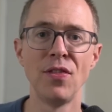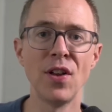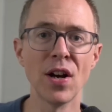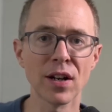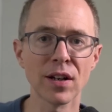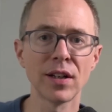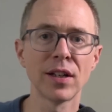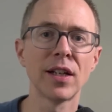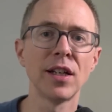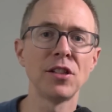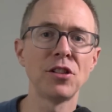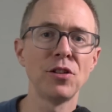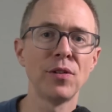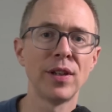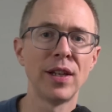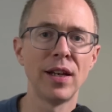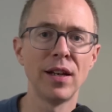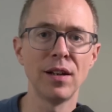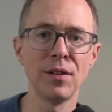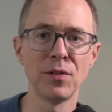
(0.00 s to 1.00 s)
They're gonna get you
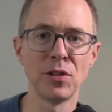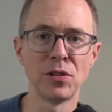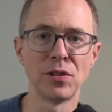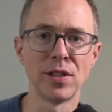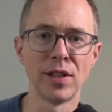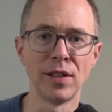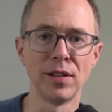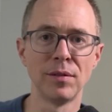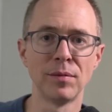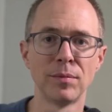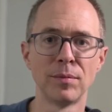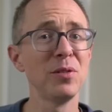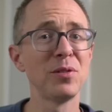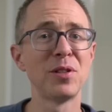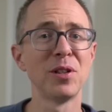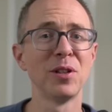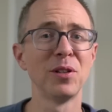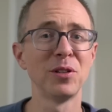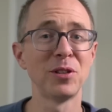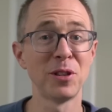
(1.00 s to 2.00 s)
in the interview seat, you
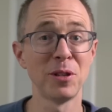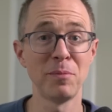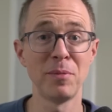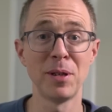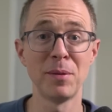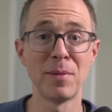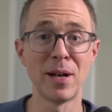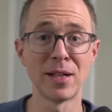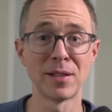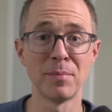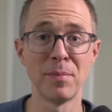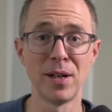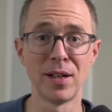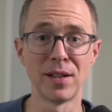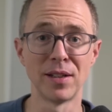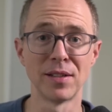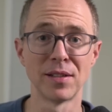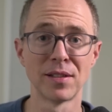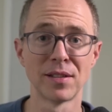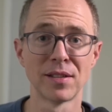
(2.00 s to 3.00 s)
two should be best
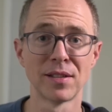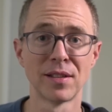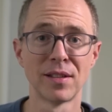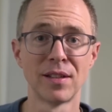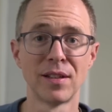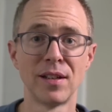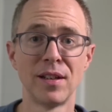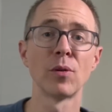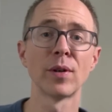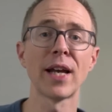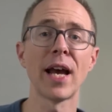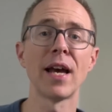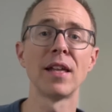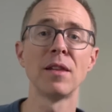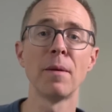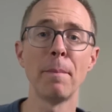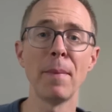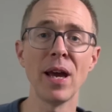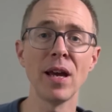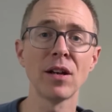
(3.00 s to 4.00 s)
buddies. So
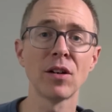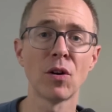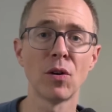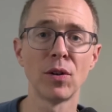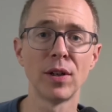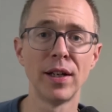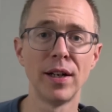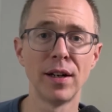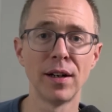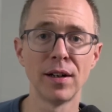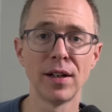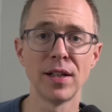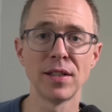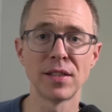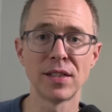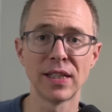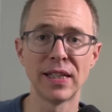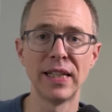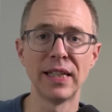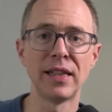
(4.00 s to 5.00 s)
again, the main goal here
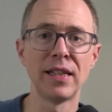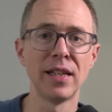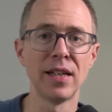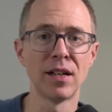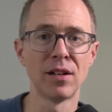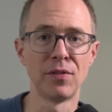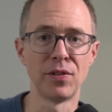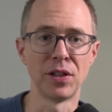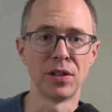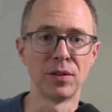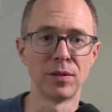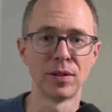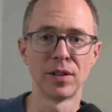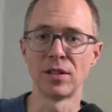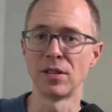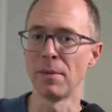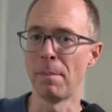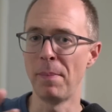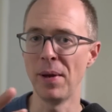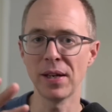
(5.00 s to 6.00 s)
is to get the interview.
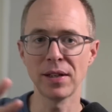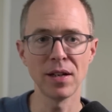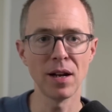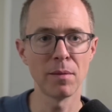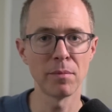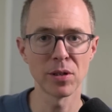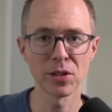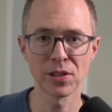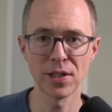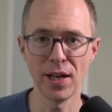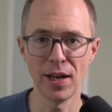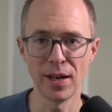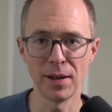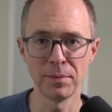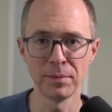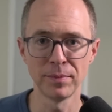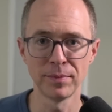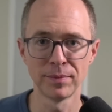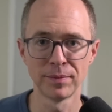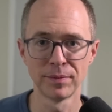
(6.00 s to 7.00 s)
It's a big numbers
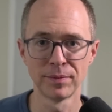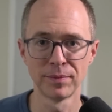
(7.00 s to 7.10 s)
game.